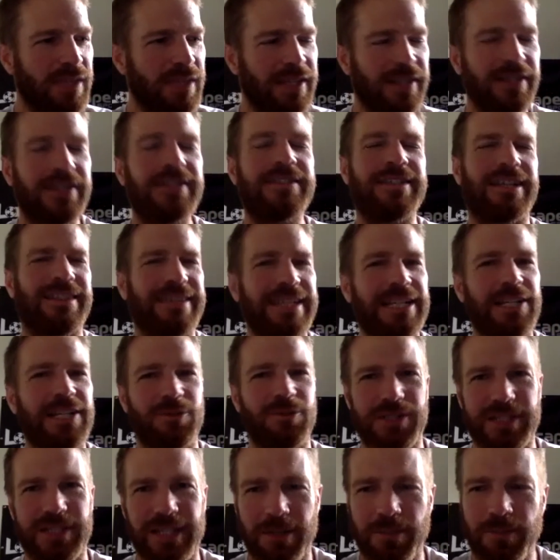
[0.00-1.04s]
least I think it
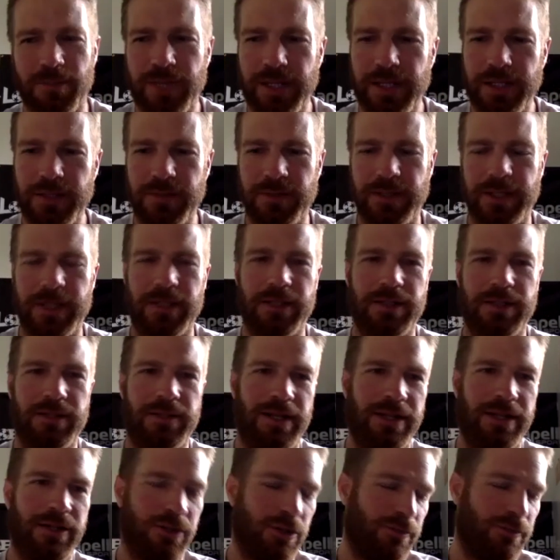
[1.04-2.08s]
was them. They
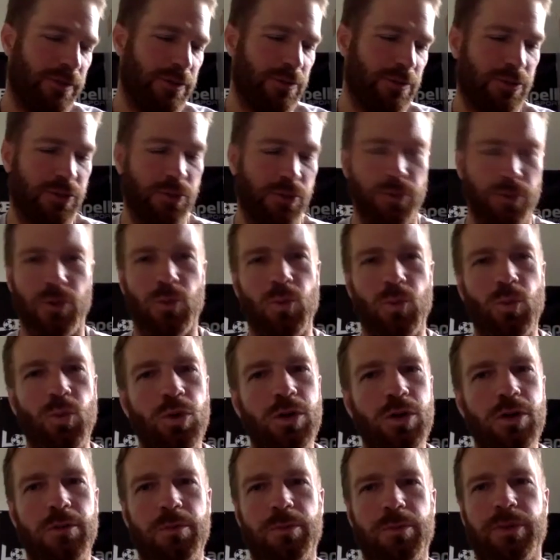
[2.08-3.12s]
I don't know if it was through the
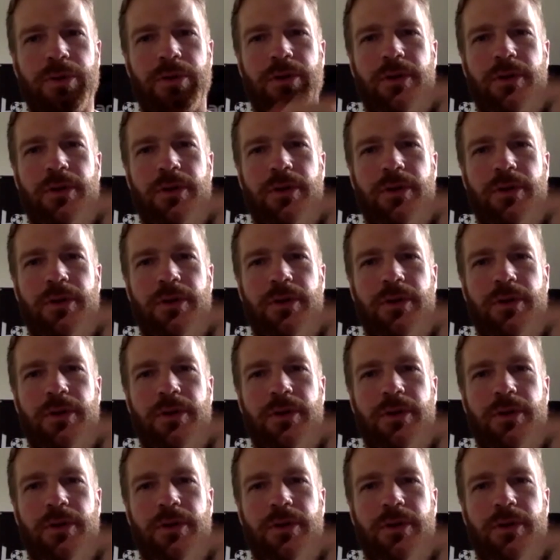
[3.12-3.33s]
Whoop